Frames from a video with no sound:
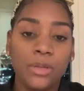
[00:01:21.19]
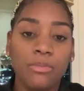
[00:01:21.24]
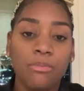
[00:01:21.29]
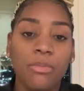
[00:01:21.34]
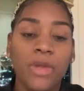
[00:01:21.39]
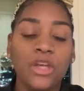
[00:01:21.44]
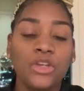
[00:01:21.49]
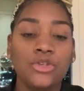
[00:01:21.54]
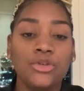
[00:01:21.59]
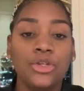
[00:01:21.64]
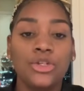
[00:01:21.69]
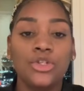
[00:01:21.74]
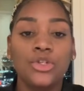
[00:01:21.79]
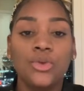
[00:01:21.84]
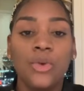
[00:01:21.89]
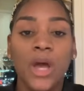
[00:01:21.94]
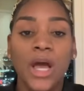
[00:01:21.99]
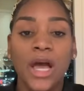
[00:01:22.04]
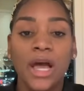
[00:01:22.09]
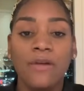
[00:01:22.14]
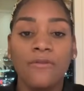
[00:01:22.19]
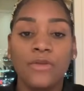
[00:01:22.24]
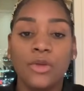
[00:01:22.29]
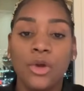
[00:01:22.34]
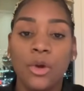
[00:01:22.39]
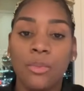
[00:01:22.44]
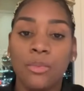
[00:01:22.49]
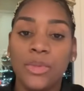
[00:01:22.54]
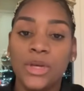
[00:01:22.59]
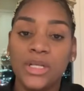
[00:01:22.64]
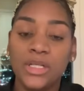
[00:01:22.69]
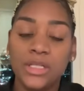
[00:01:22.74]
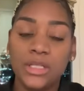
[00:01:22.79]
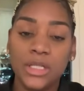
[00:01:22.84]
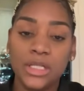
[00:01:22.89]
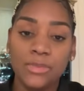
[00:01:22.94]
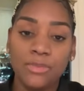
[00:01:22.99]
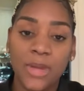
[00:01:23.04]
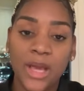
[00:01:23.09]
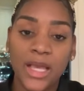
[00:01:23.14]
Make sure that you have your
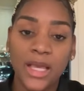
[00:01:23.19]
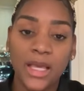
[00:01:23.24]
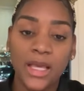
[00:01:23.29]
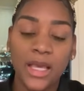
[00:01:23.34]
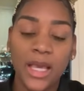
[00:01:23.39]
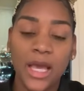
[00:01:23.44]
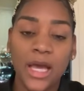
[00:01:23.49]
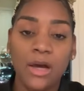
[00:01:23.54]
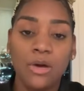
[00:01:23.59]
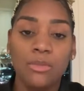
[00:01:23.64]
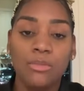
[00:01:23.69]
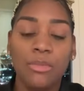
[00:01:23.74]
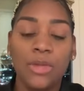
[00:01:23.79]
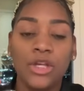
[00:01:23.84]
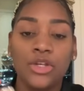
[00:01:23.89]
business bank account.